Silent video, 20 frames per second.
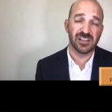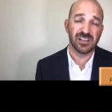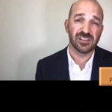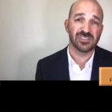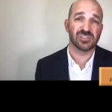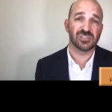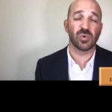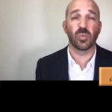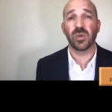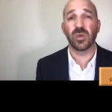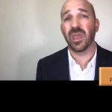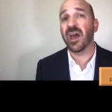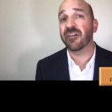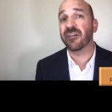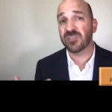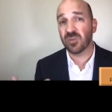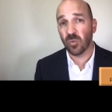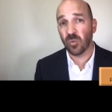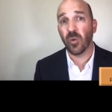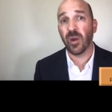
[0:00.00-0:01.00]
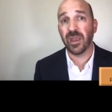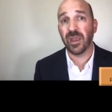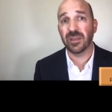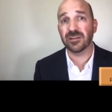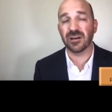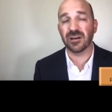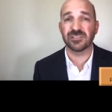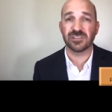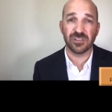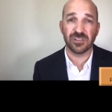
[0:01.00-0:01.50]
So we have to wait
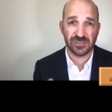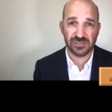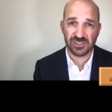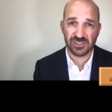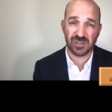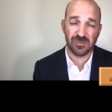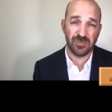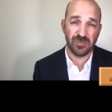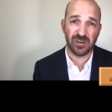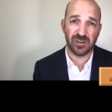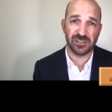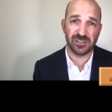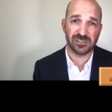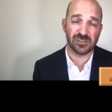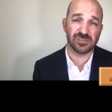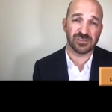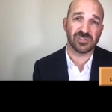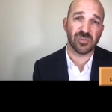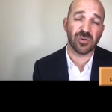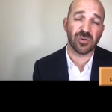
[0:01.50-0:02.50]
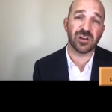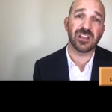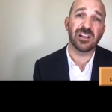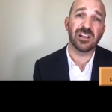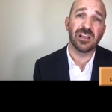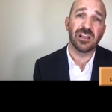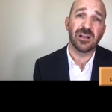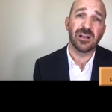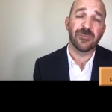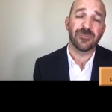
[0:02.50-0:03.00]
until those communities are sorted.